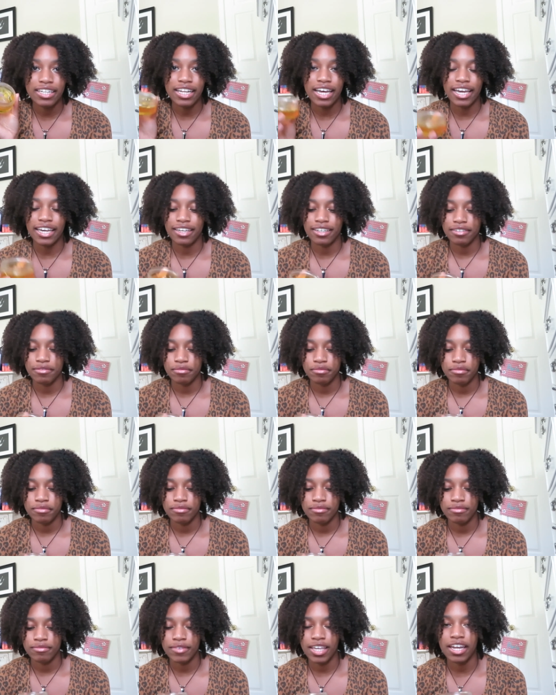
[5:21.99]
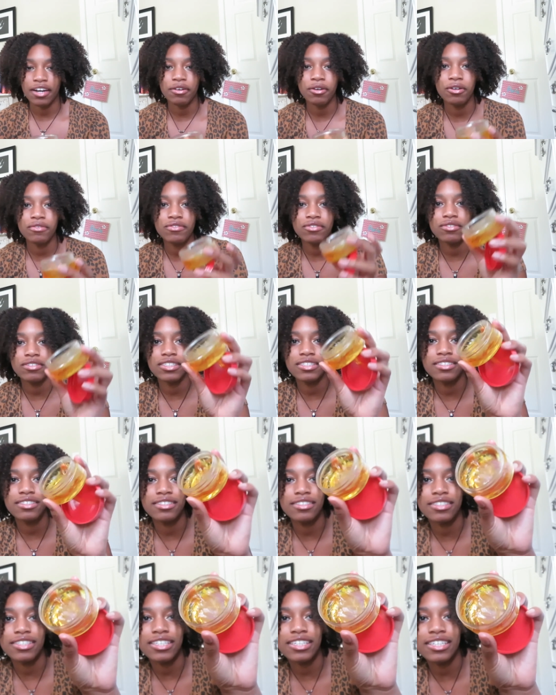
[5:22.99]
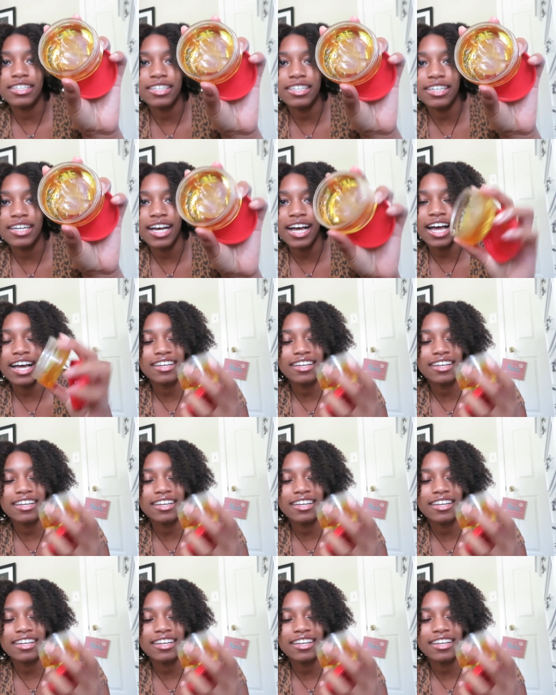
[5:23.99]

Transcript: Like, I don't know if you can see,